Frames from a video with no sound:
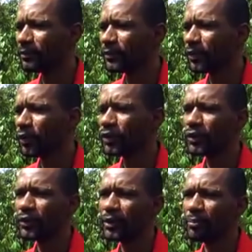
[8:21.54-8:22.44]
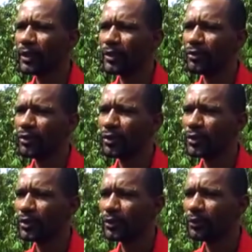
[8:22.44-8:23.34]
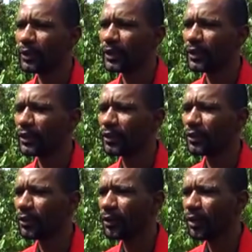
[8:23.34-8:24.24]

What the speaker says: closer to the main road, where, you know,